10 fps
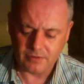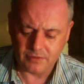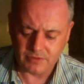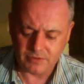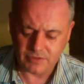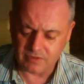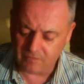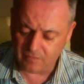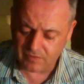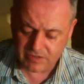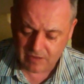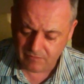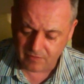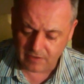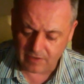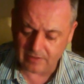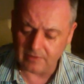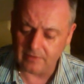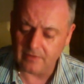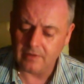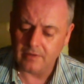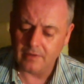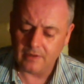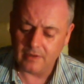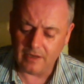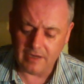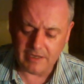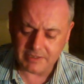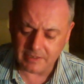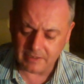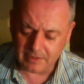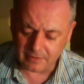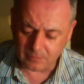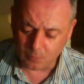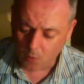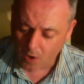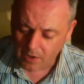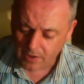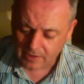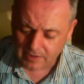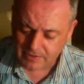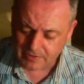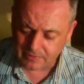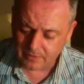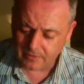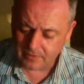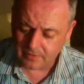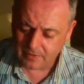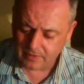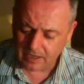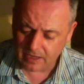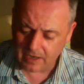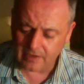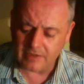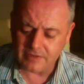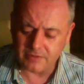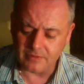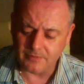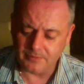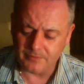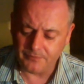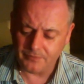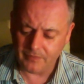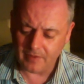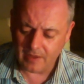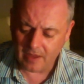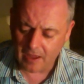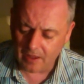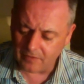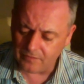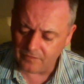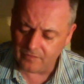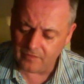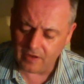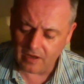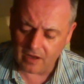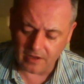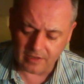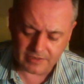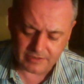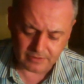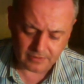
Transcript: sever a little, eat a little, whine a little, ken a little, health a little,